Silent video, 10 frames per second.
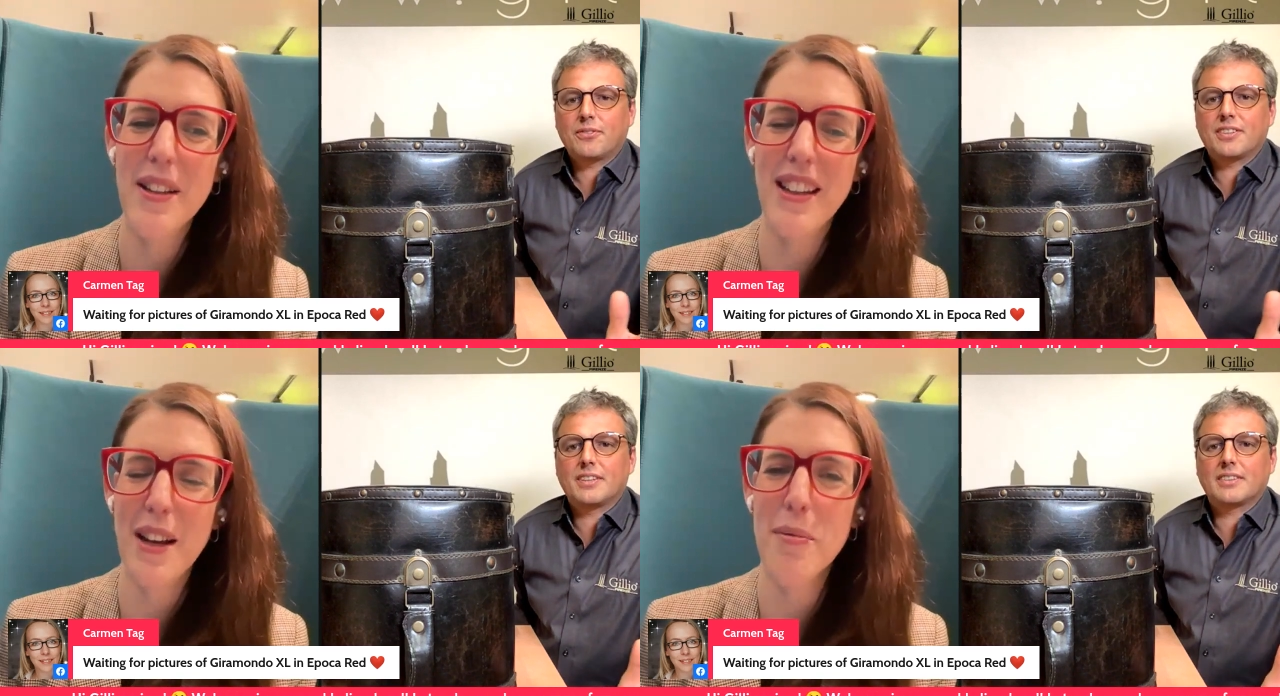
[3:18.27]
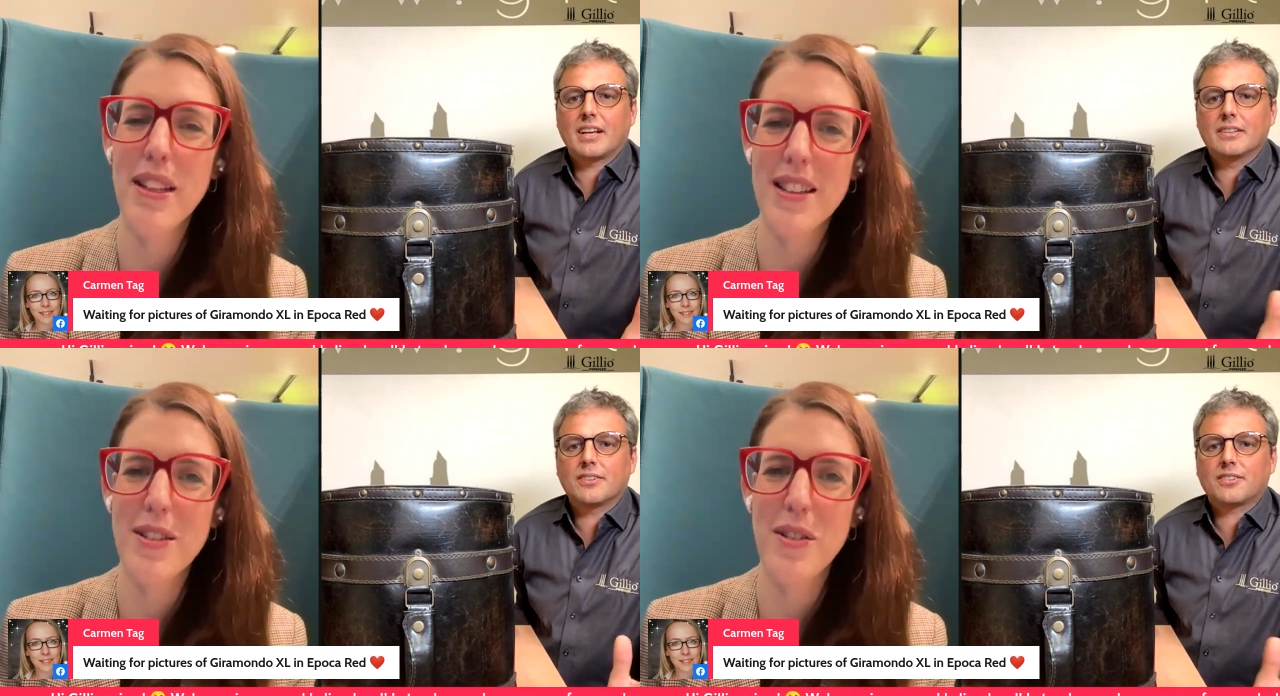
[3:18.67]
Speaker 1: seen
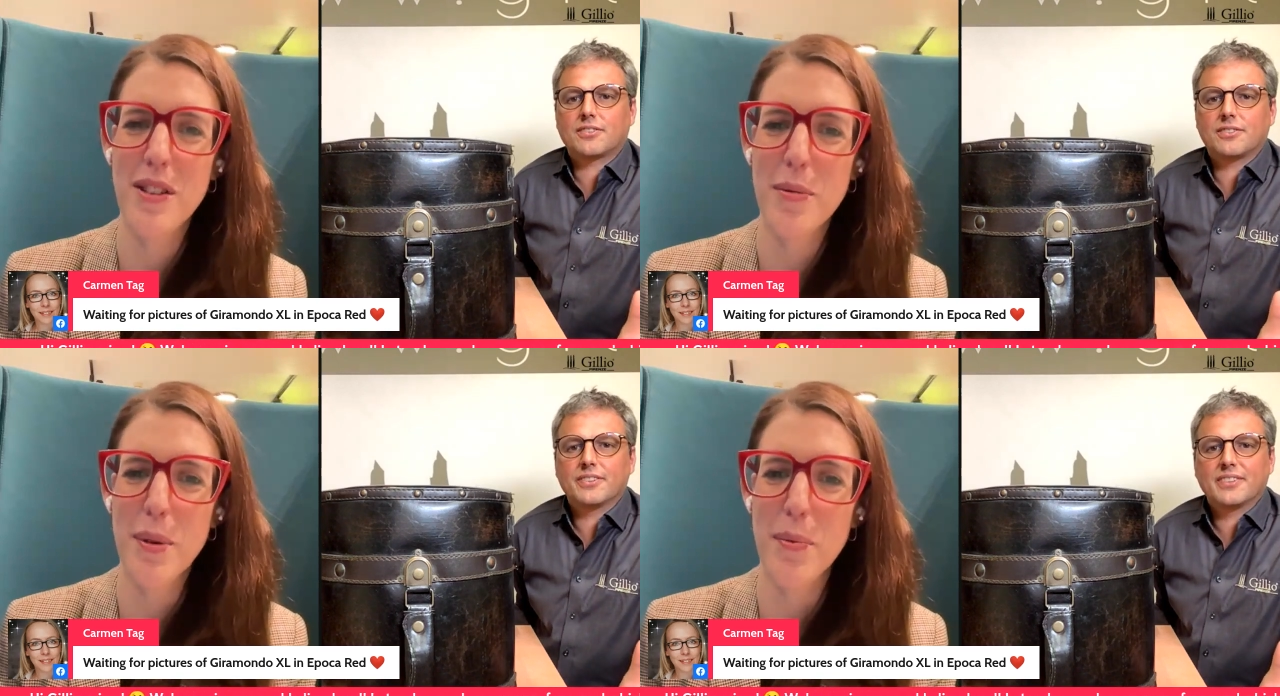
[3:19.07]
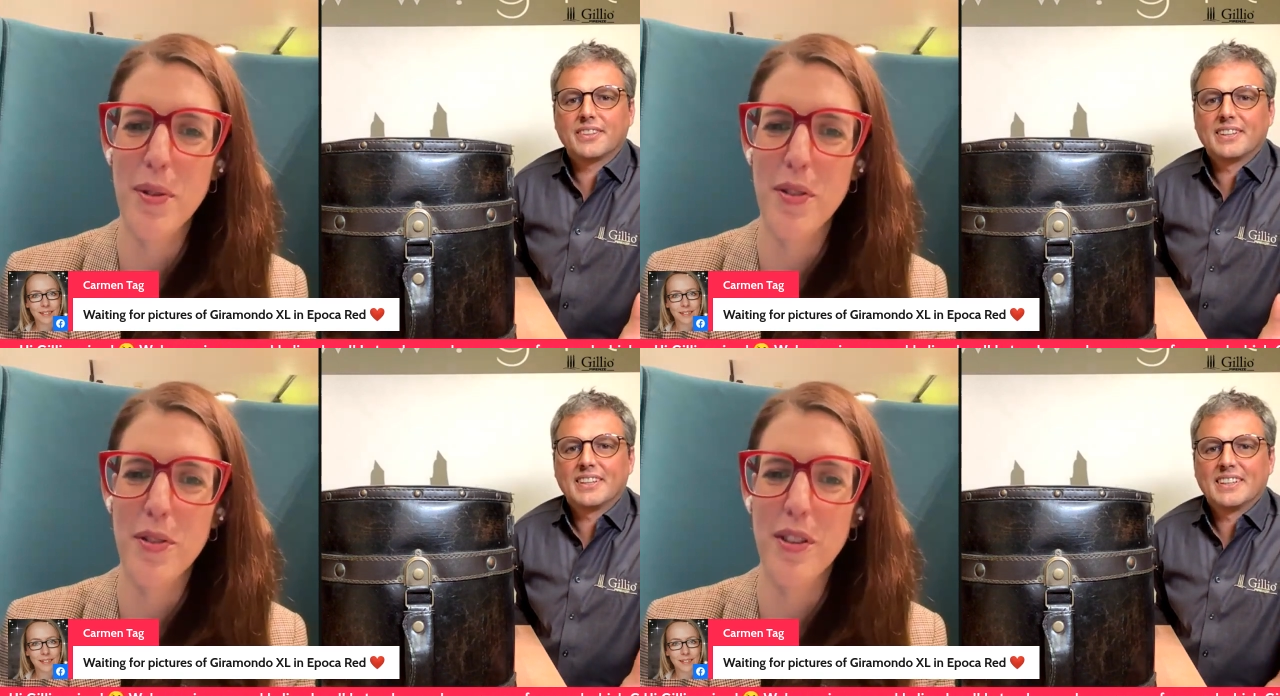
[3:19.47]
Carmen, going to be
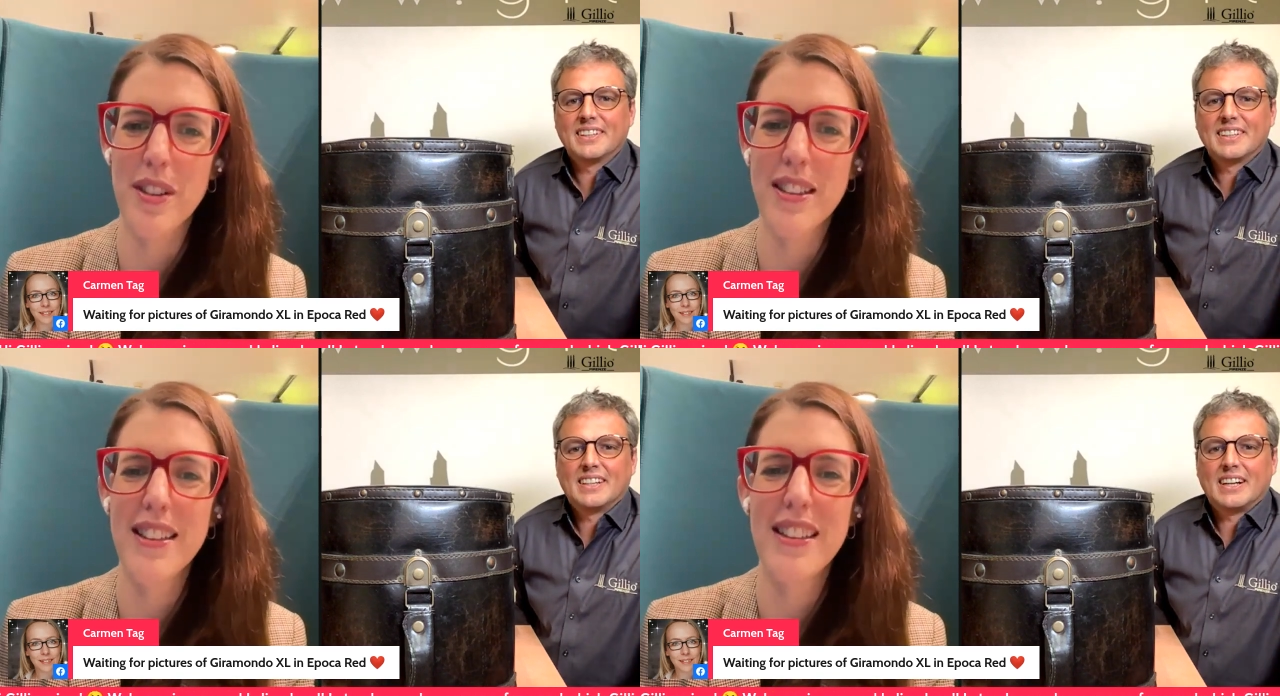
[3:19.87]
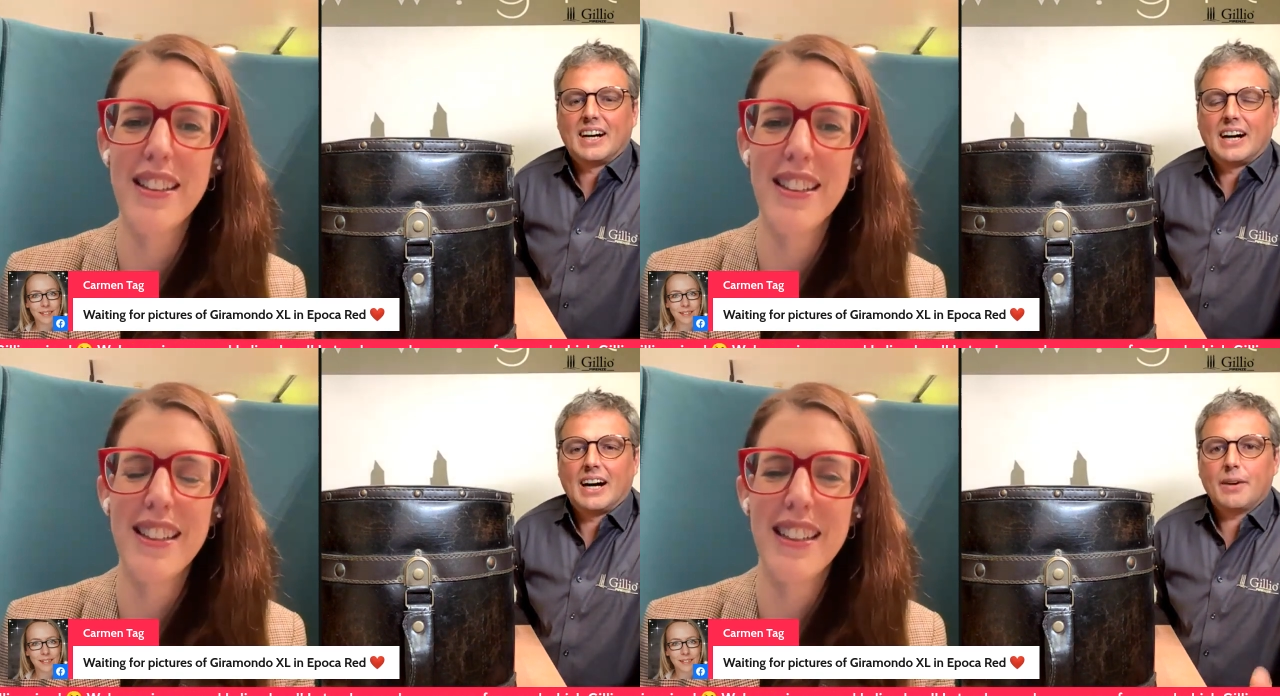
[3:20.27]
beautiful.
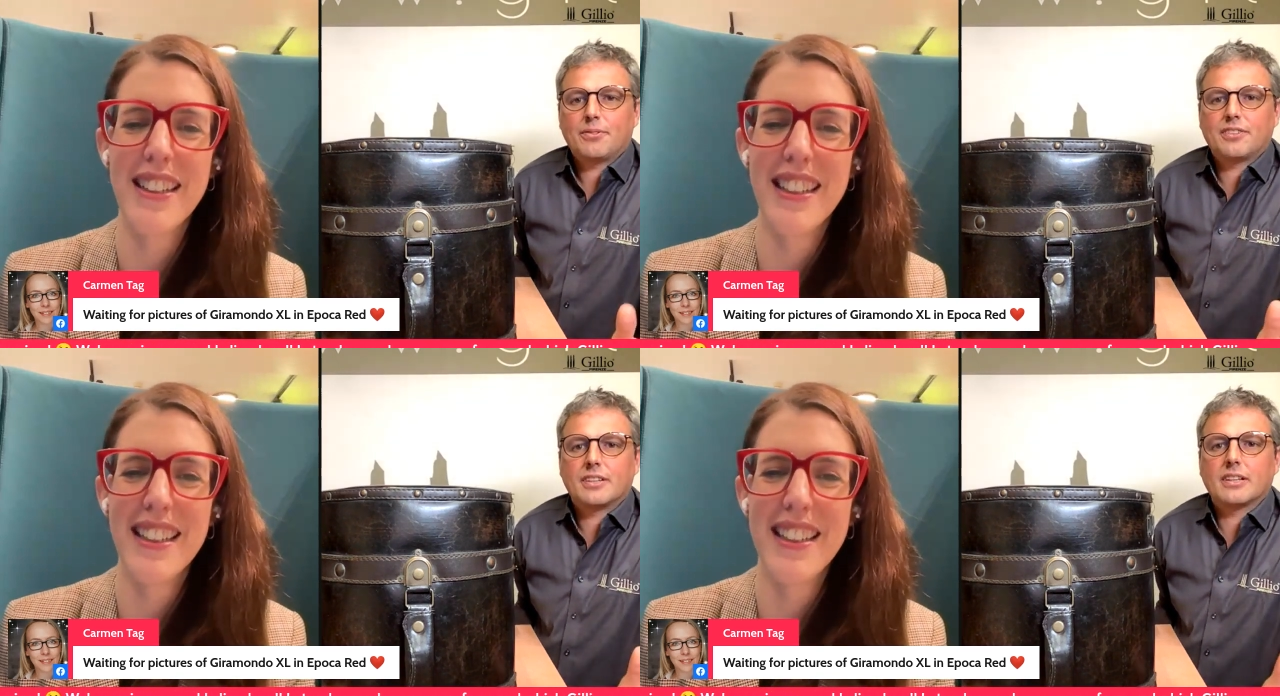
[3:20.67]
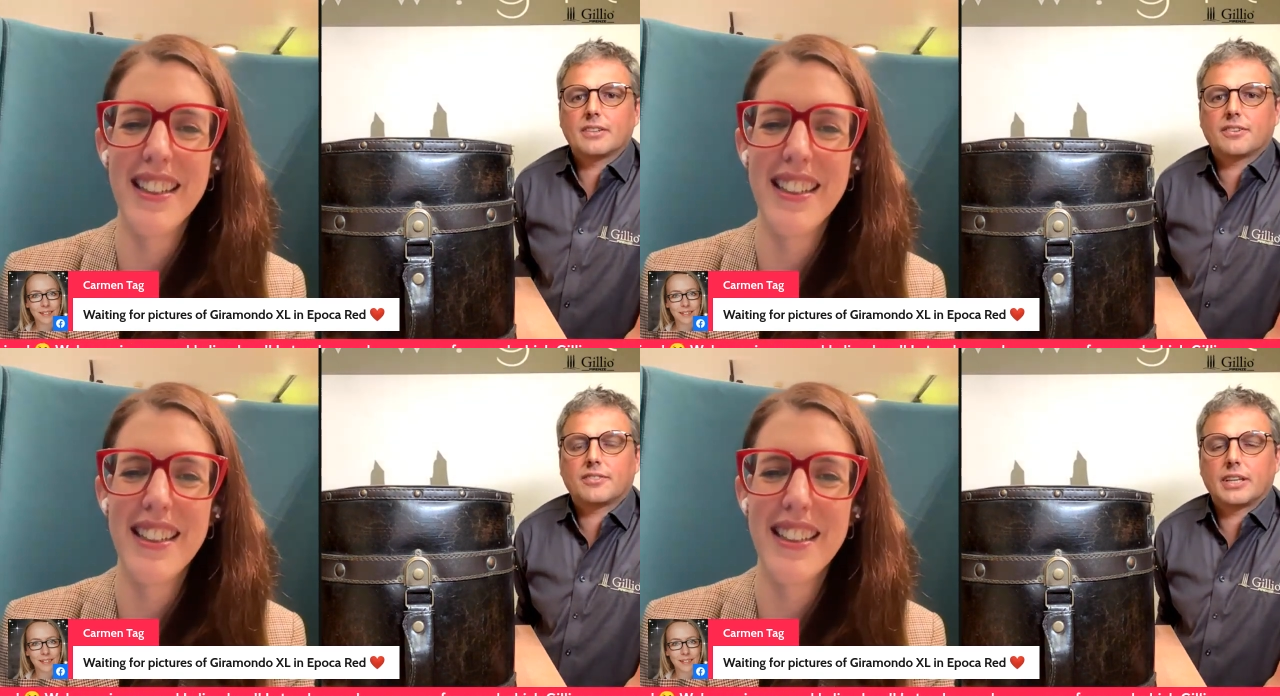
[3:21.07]
Speaker 2: I've seen
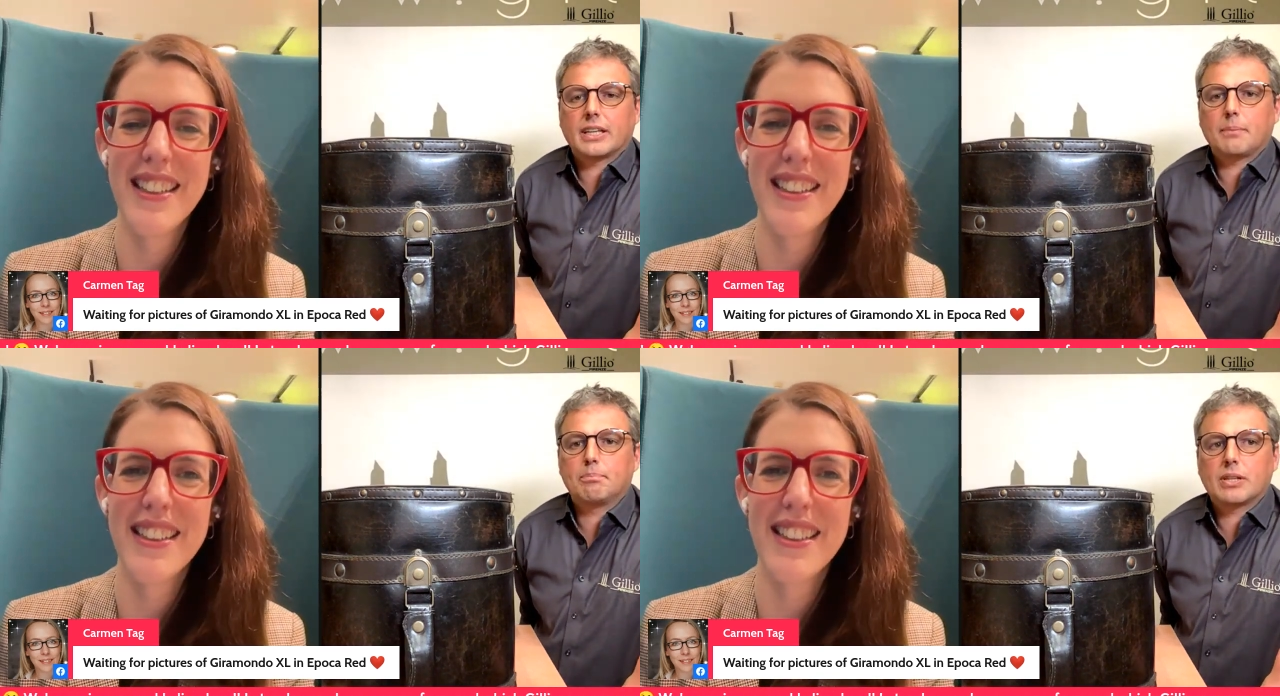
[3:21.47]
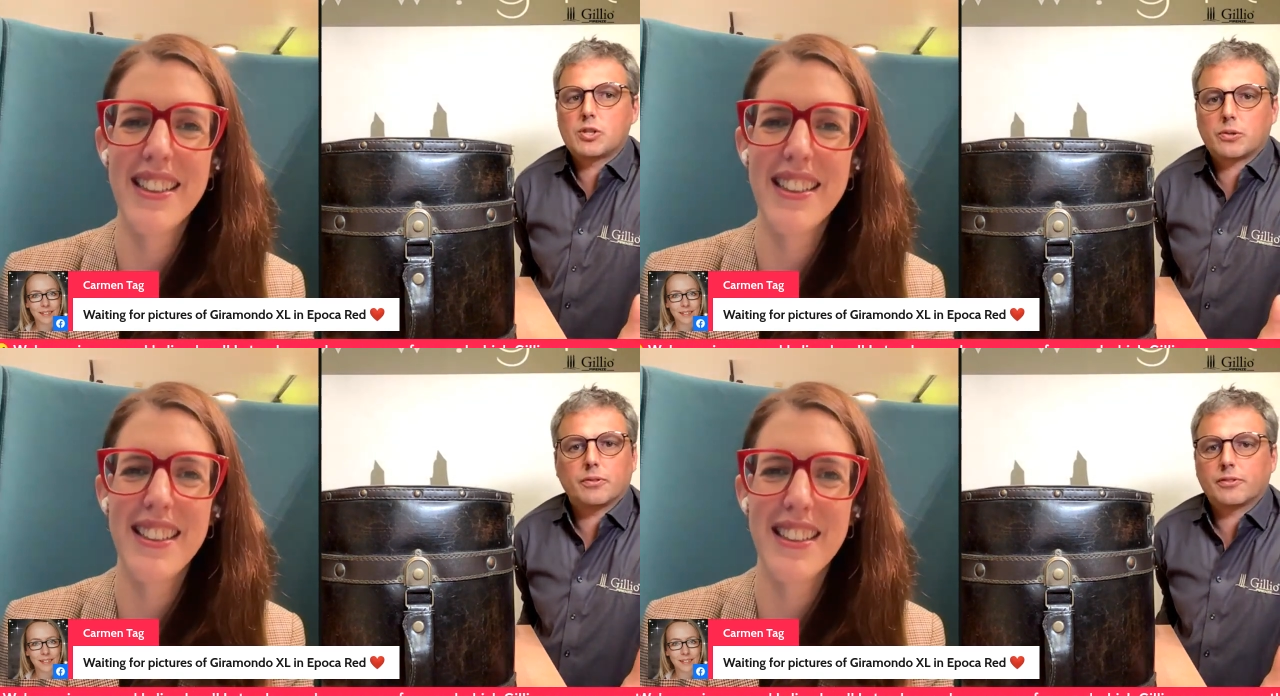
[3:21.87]
us taking
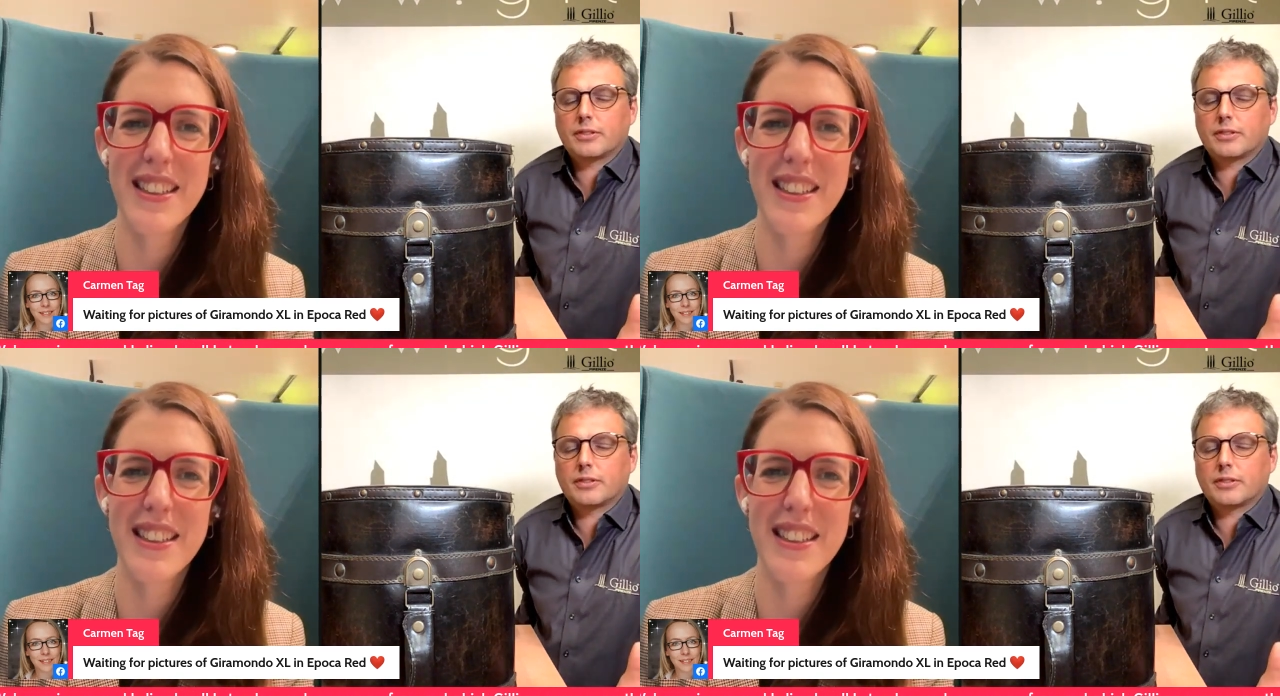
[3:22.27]
pictures